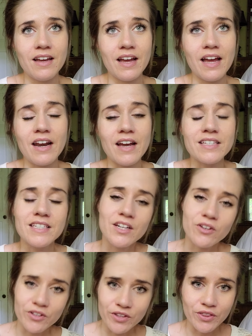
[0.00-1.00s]
And I did
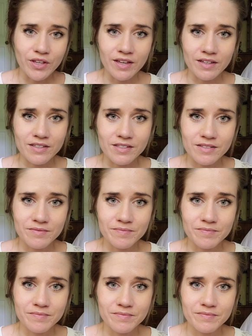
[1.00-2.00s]
all the things.
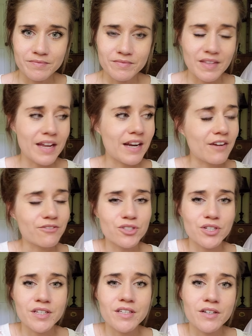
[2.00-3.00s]
And after
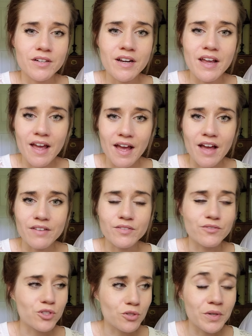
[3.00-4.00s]
a year and a half
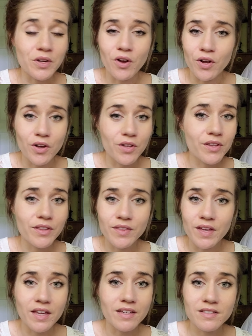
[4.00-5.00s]
of doing all the
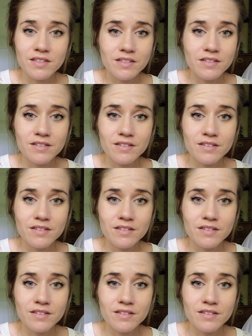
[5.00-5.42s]
things,